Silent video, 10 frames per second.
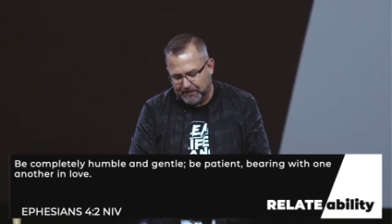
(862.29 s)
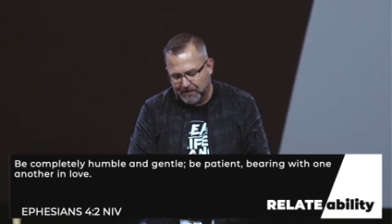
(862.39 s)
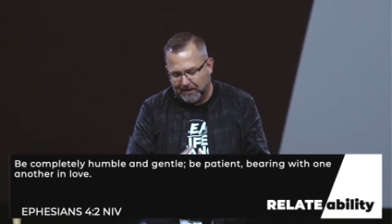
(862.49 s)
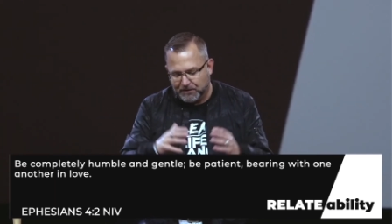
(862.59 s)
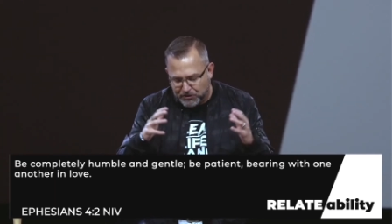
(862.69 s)

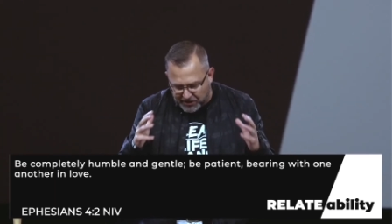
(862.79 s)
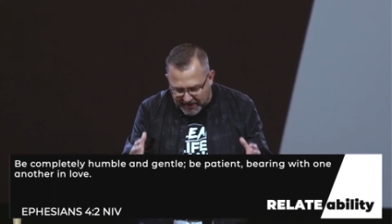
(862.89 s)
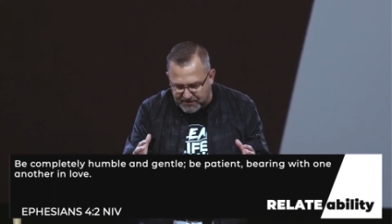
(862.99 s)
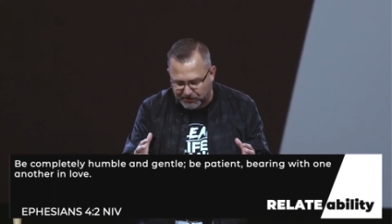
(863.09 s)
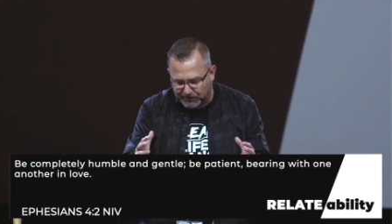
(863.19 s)
and
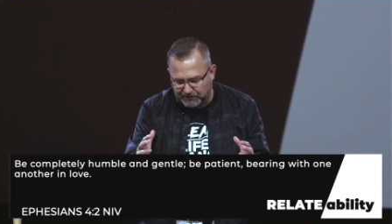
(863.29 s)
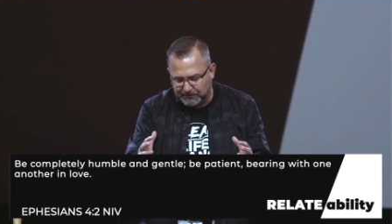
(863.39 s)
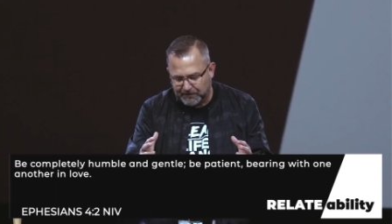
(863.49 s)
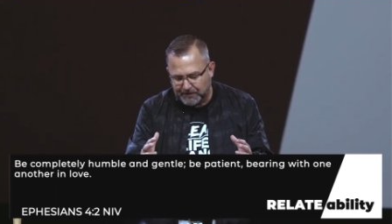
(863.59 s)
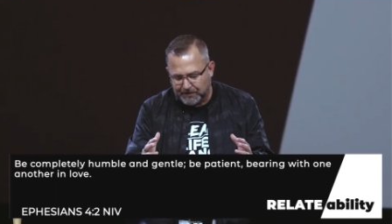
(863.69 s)
gentle,
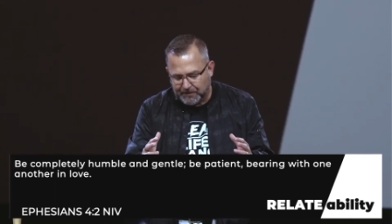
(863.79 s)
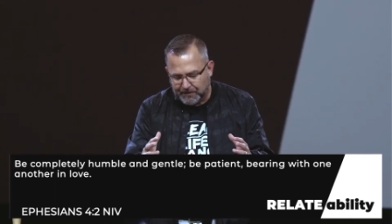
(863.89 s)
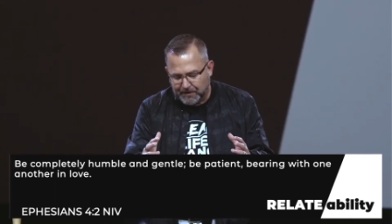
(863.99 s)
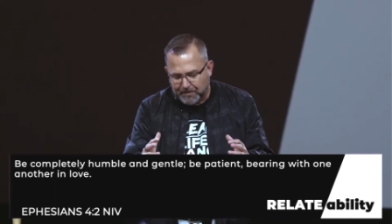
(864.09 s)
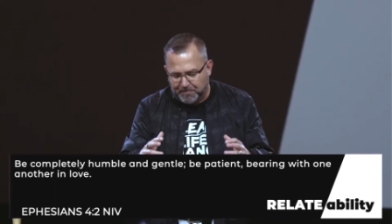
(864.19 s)

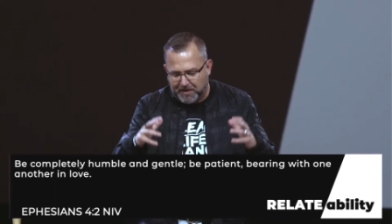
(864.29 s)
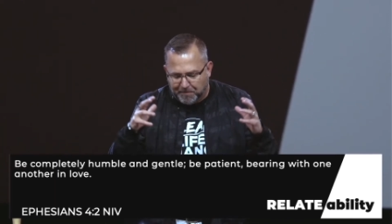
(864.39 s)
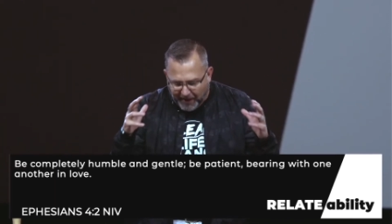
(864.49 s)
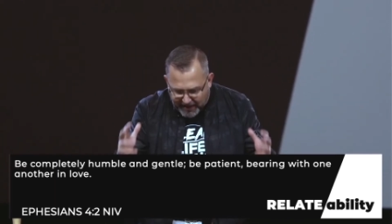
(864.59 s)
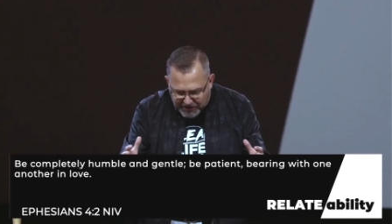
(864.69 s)
be
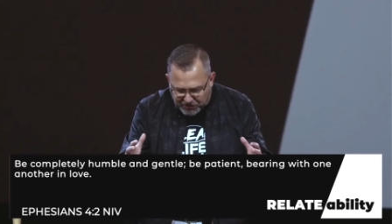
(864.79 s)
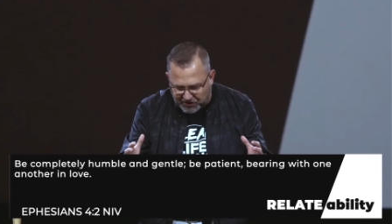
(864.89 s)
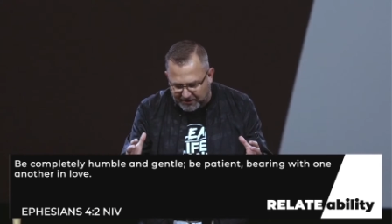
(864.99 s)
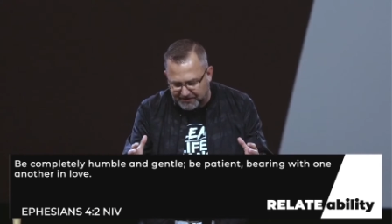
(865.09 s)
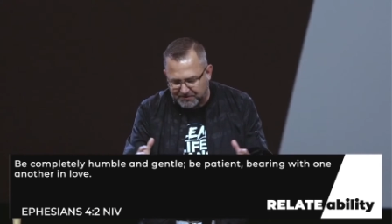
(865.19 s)

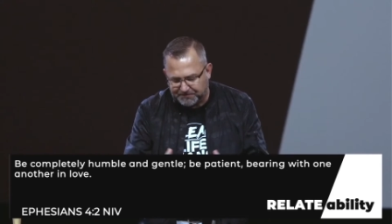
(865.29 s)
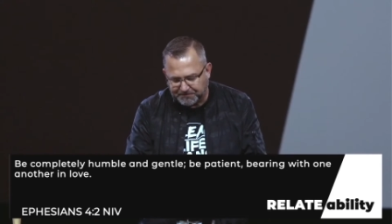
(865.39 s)
patient,